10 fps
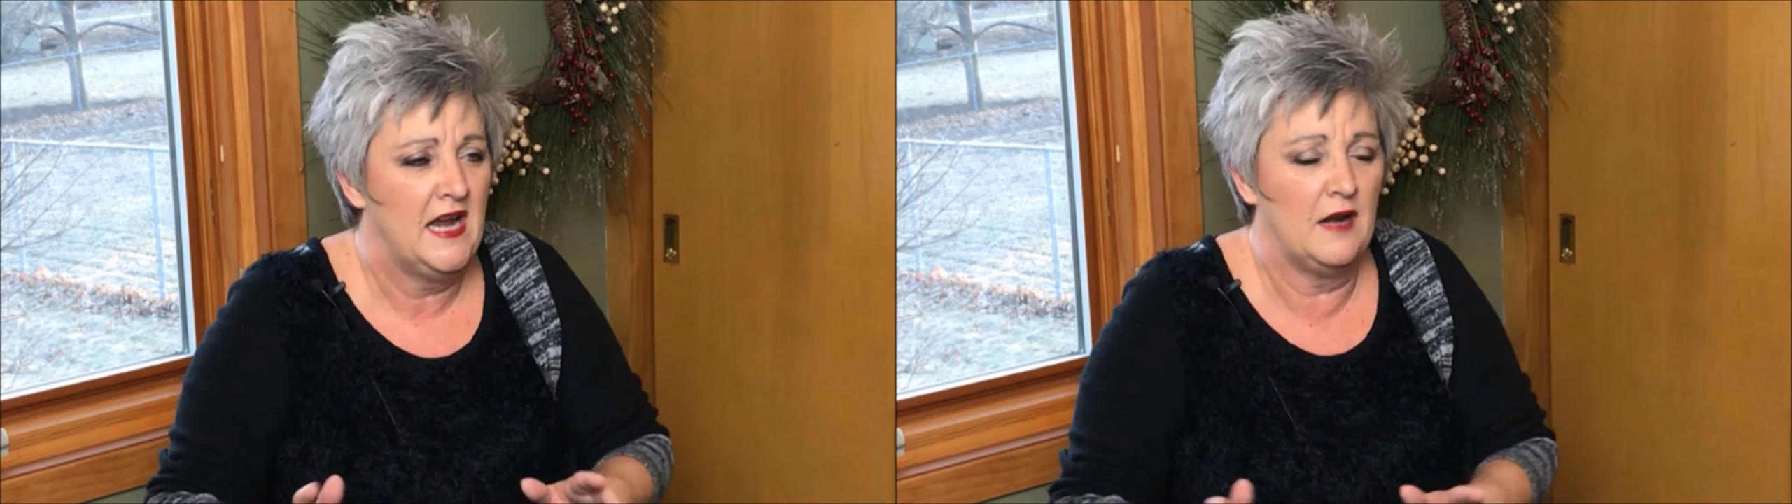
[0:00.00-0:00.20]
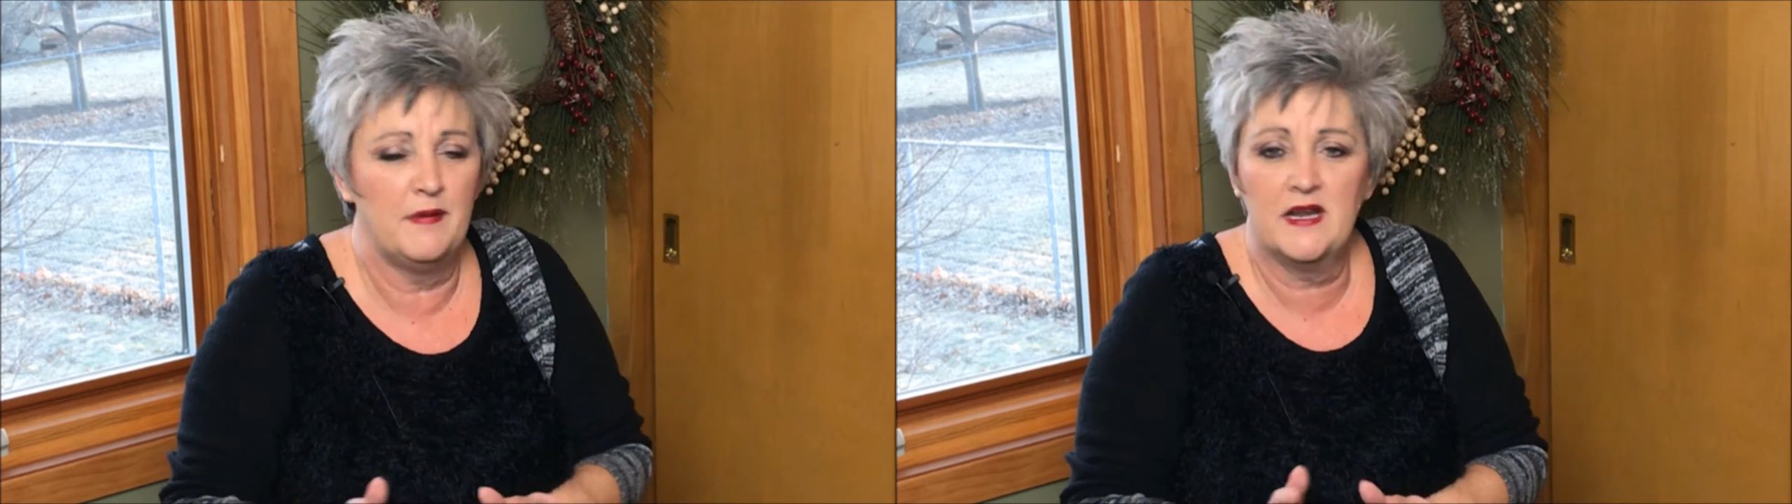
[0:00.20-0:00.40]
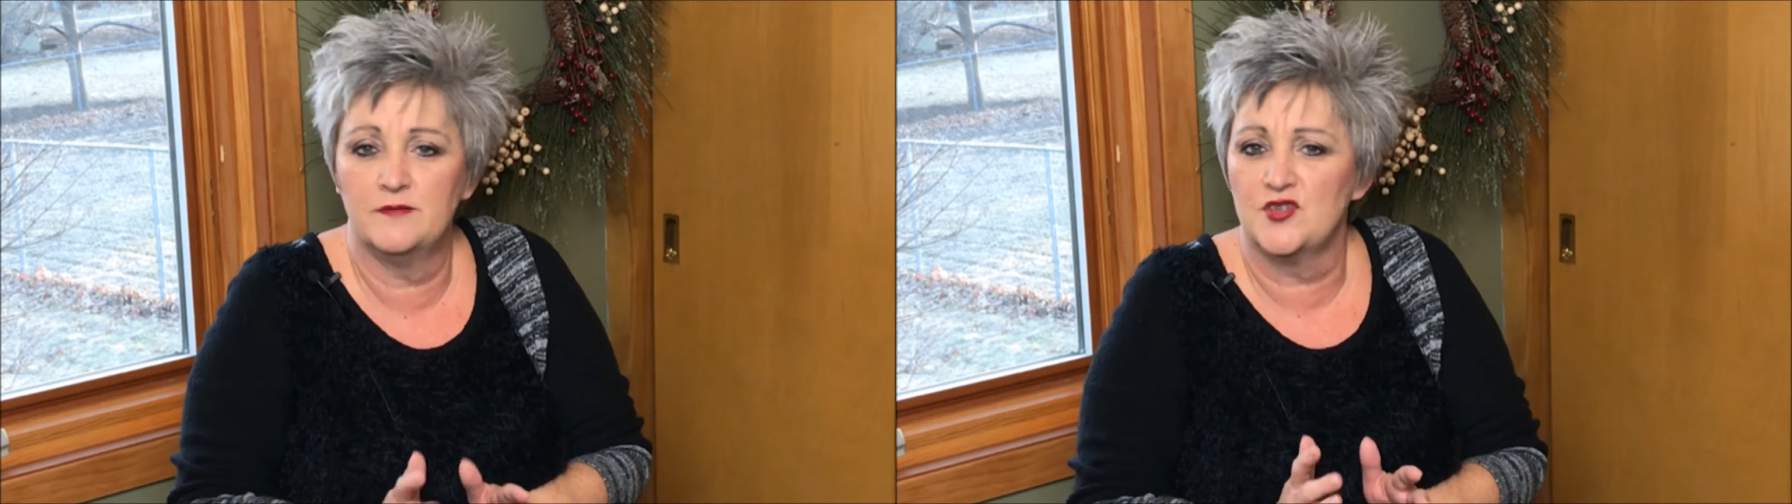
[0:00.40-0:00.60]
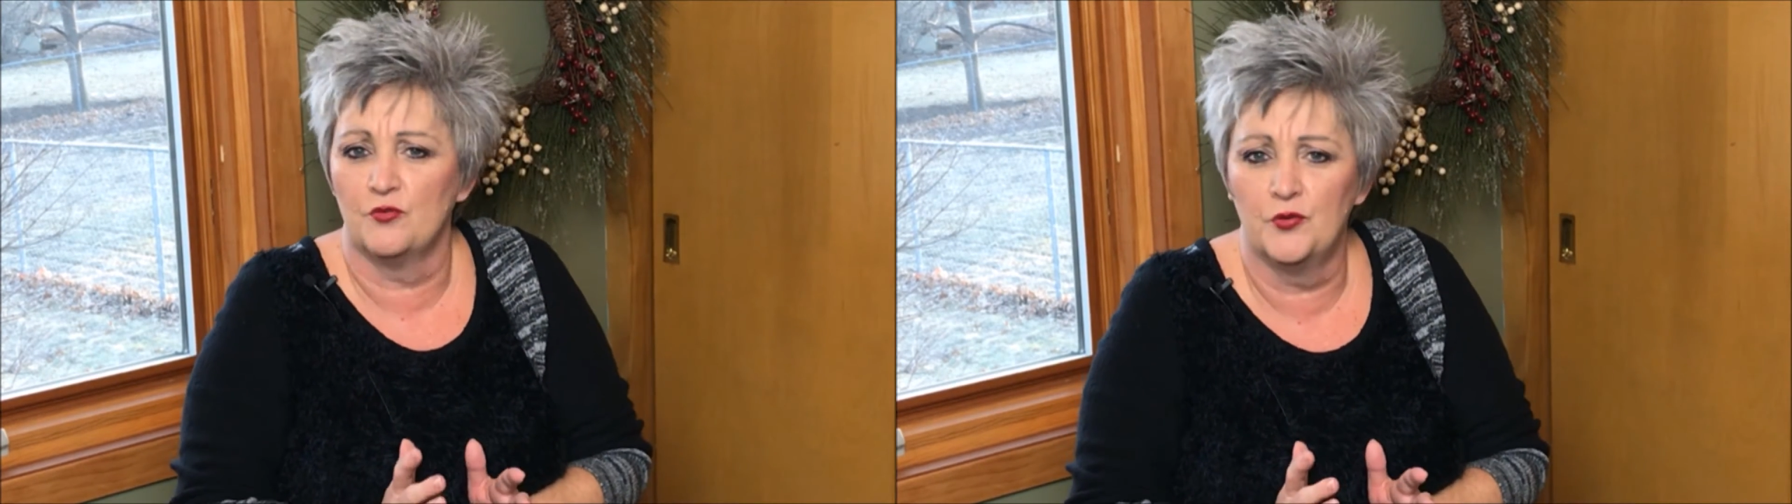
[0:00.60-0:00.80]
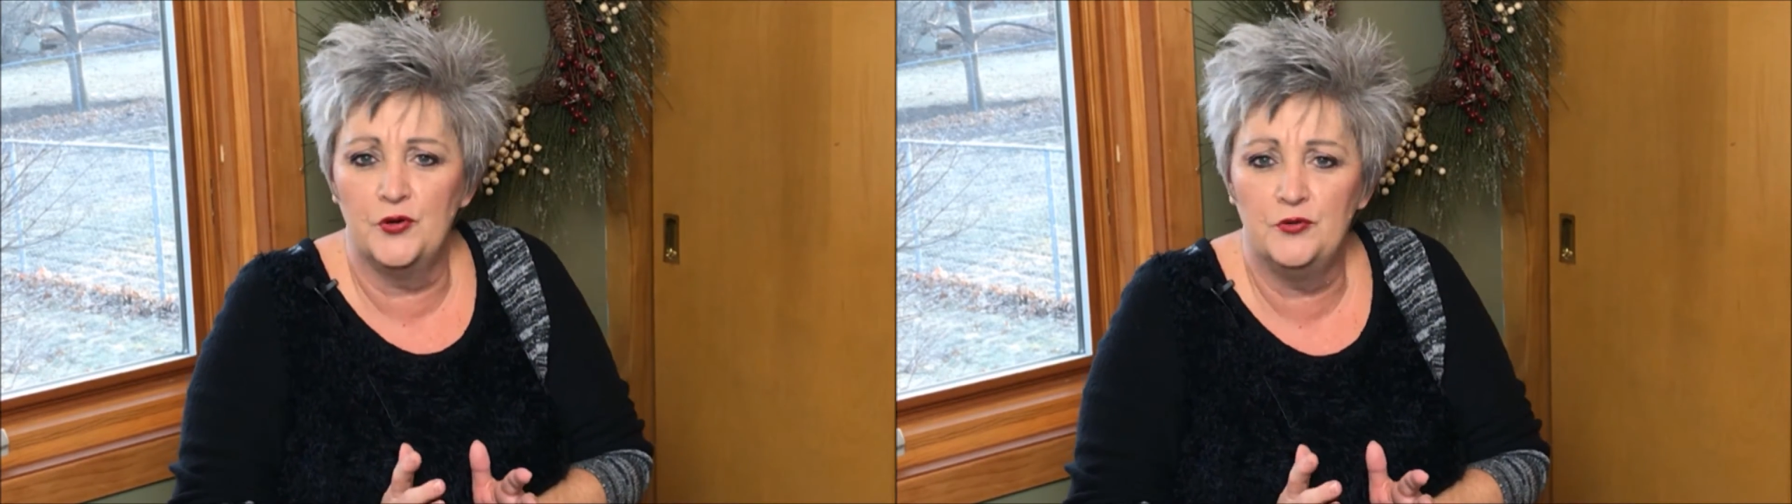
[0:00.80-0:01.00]
and it becomes a
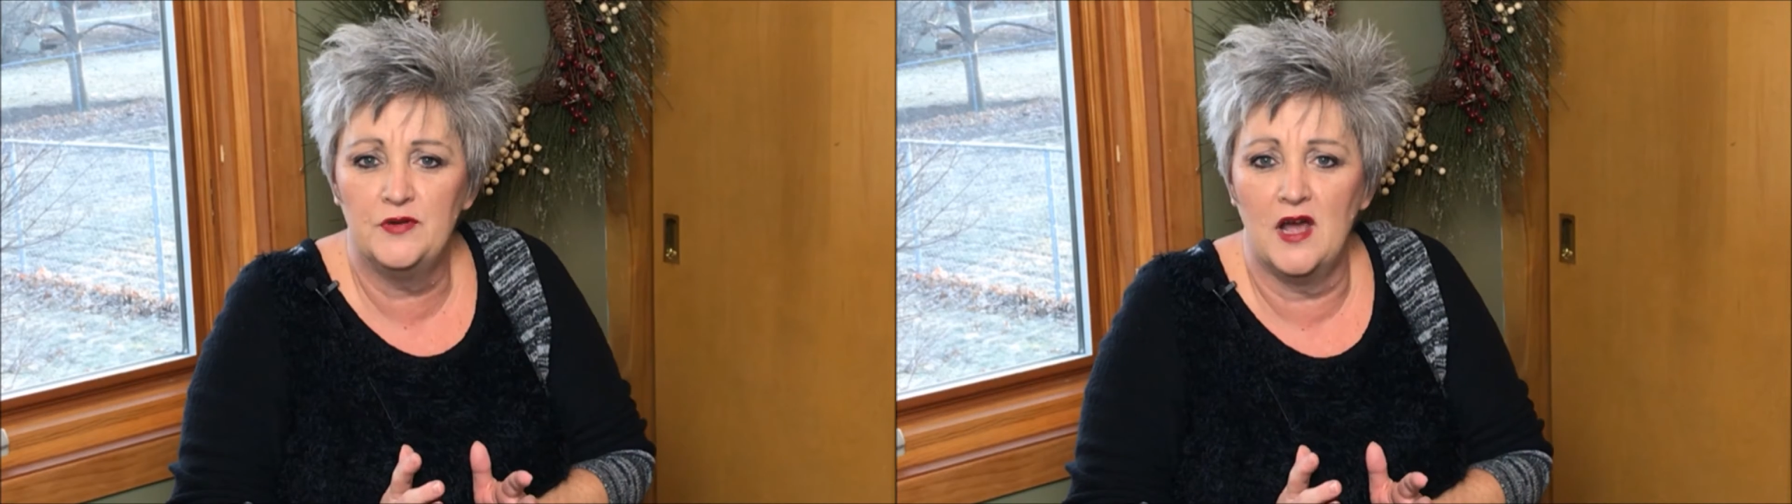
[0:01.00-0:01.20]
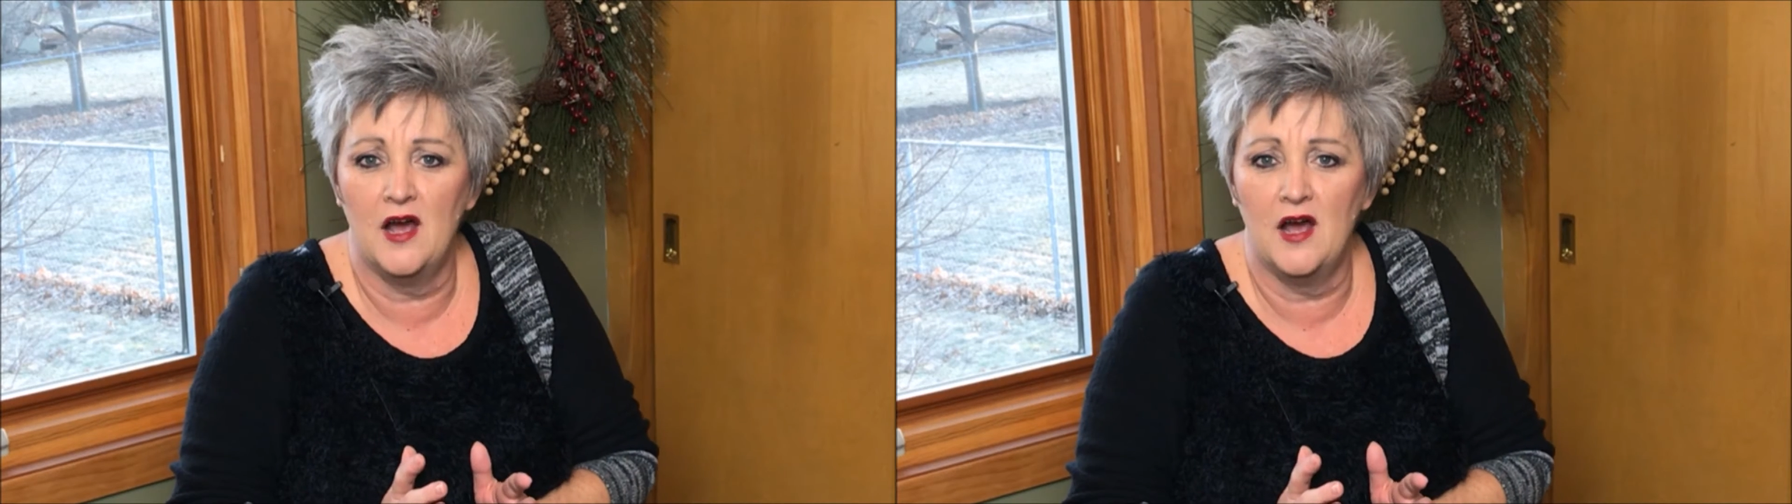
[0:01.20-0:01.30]
root